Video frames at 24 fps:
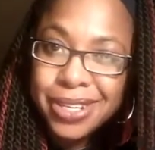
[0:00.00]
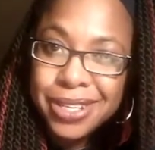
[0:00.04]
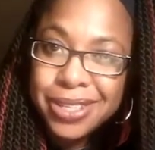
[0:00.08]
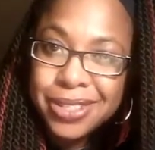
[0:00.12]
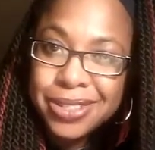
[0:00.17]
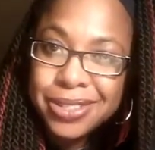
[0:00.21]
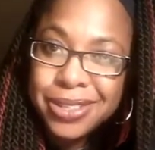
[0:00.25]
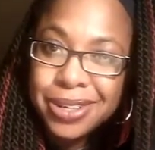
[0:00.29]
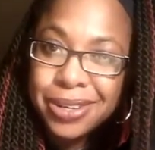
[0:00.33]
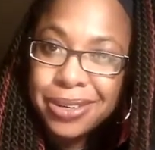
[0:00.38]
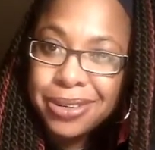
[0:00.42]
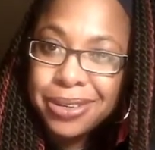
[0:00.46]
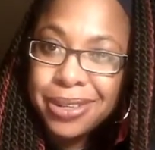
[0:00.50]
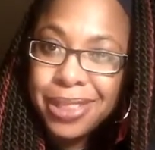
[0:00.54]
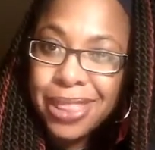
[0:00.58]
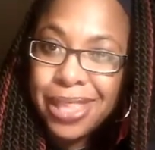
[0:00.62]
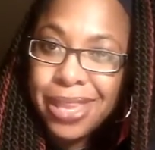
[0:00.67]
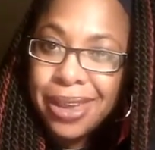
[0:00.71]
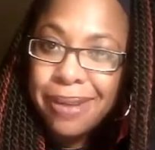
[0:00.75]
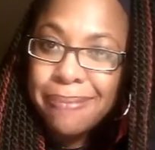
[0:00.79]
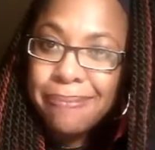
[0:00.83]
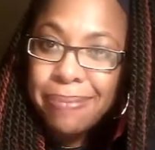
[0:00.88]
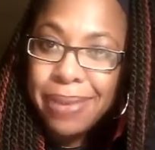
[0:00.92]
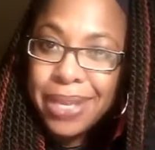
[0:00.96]

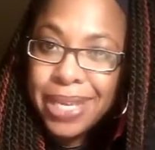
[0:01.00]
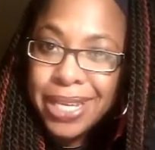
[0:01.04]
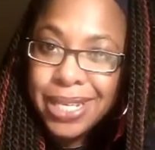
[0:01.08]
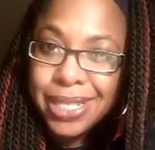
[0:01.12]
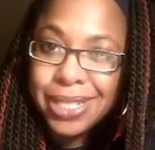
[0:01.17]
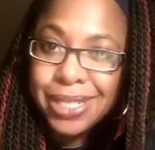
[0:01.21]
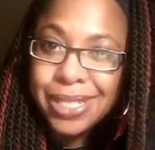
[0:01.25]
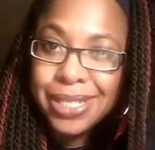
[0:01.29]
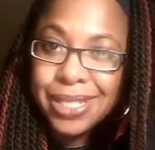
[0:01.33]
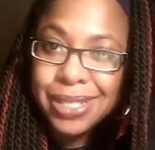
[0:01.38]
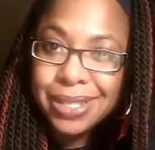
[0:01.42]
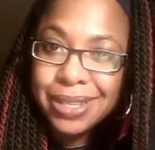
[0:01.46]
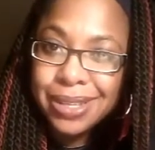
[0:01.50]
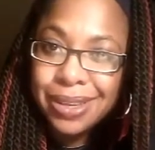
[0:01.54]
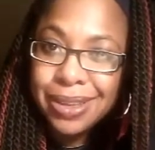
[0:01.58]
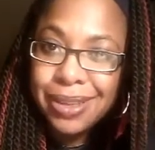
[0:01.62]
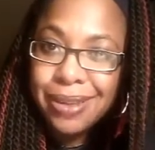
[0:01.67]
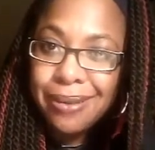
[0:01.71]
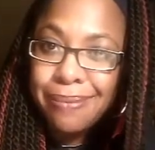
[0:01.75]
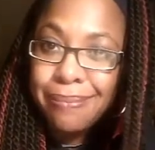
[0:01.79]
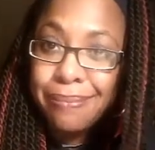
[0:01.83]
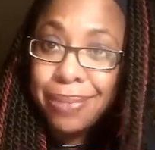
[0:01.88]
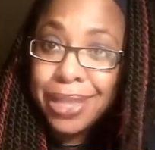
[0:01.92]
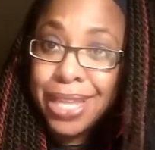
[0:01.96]
Certainly, peace
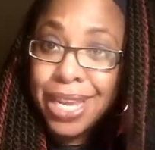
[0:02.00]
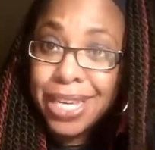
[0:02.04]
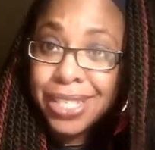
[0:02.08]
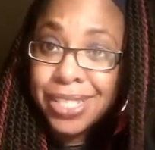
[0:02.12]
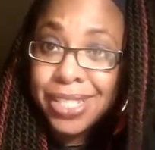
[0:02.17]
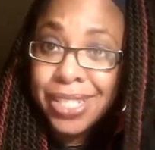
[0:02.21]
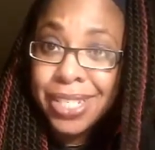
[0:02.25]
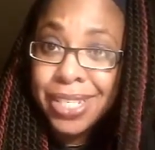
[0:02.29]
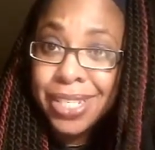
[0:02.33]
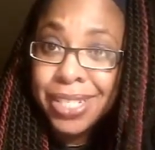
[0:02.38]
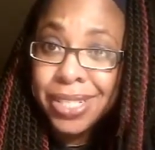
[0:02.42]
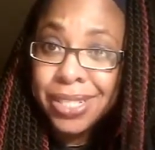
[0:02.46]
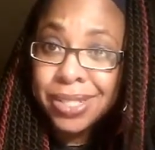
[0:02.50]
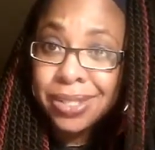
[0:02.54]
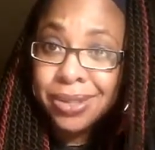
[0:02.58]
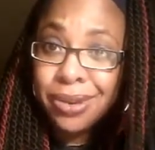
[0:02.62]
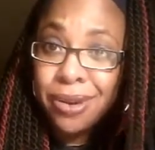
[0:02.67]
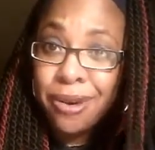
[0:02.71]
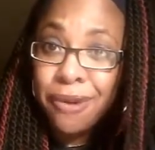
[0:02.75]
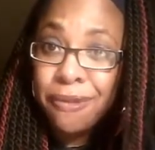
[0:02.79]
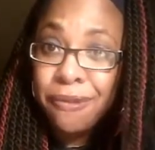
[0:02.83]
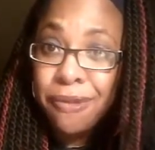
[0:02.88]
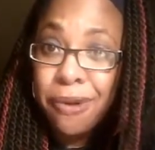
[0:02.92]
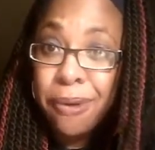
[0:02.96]
and blessings
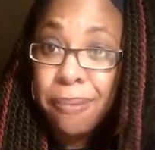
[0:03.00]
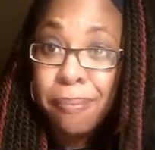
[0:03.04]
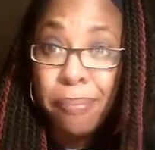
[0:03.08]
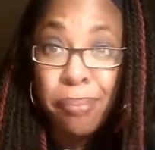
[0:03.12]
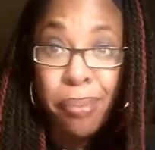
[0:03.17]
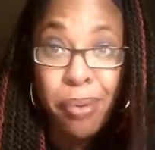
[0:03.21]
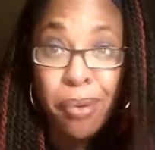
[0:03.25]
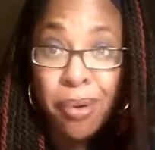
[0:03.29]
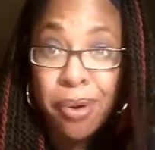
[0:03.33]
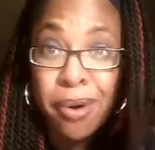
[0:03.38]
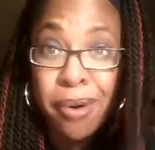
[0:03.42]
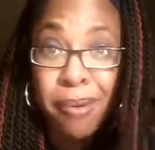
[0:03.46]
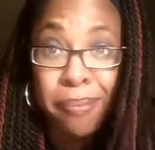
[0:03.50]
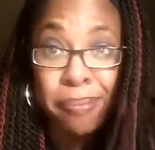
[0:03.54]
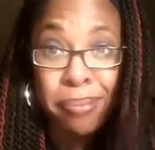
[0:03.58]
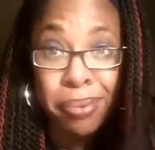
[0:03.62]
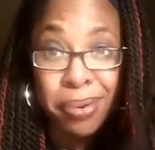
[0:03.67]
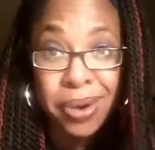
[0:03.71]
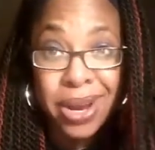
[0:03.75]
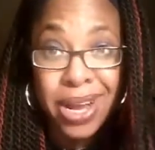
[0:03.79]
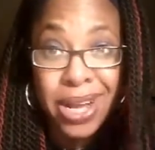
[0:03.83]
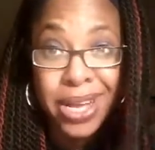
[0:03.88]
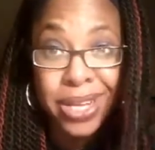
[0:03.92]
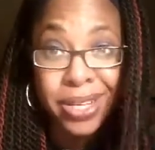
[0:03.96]
from
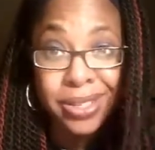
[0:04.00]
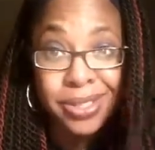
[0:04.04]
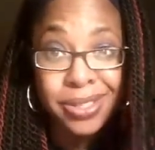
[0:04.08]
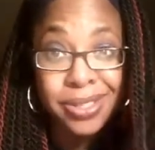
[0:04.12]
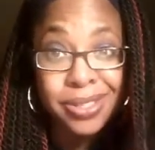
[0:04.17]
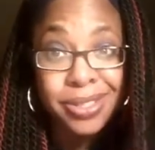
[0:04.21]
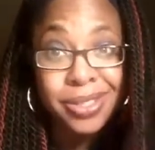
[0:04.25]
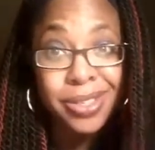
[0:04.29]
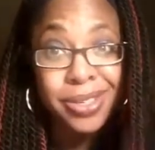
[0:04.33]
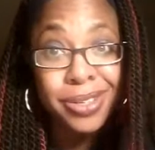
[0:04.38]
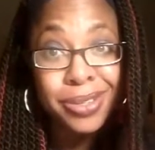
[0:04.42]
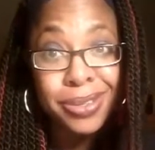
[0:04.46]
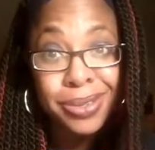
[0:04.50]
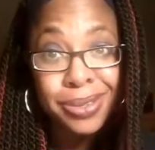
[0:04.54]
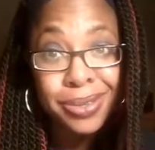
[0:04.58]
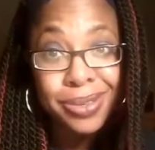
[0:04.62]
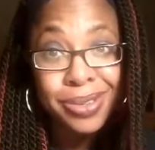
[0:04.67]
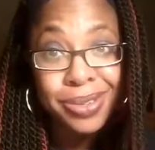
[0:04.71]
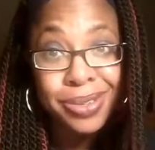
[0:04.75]
PoemPraise2,